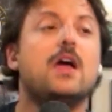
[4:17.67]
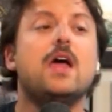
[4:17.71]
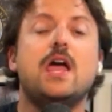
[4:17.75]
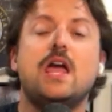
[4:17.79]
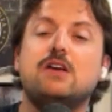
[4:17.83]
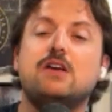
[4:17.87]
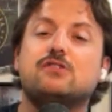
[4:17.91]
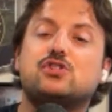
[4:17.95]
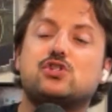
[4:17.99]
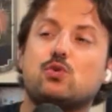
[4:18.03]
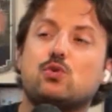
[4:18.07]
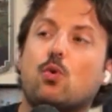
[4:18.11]

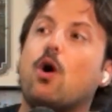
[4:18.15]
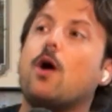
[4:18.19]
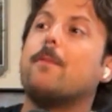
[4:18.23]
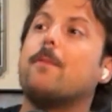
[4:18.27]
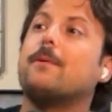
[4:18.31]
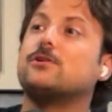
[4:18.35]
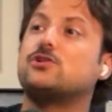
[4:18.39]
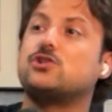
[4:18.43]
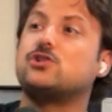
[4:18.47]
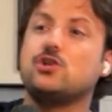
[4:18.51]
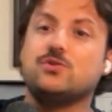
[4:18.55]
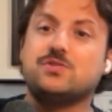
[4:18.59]
If
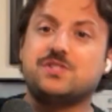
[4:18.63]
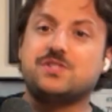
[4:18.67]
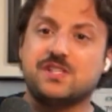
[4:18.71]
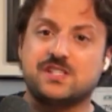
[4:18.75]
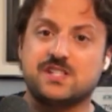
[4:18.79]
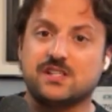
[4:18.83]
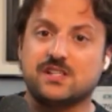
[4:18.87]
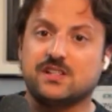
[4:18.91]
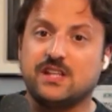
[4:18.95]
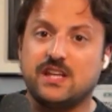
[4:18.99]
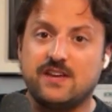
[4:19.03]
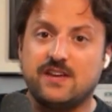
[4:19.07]
Schwarber chooses
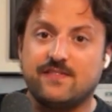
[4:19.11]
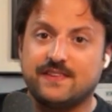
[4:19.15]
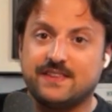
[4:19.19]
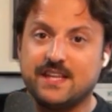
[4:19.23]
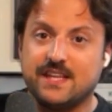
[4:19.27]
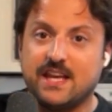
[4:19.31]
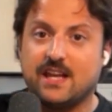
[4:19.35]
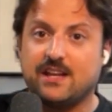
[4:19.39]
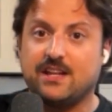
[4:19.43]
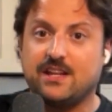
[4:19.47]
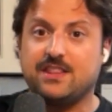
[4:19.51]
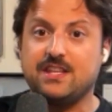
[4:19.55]
to leave at
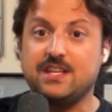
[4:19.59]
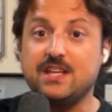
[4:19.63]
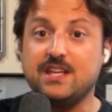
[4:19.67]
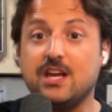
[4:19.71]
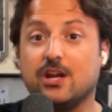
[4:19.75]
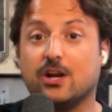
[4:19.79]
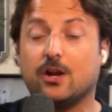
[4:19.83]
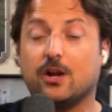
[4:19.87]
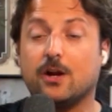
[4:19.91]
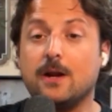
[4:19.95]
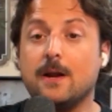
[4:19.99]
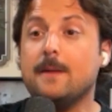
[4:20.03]
the end of the
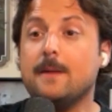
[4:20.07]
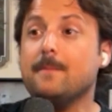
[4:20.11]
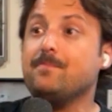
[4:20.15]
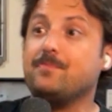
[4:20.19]
year,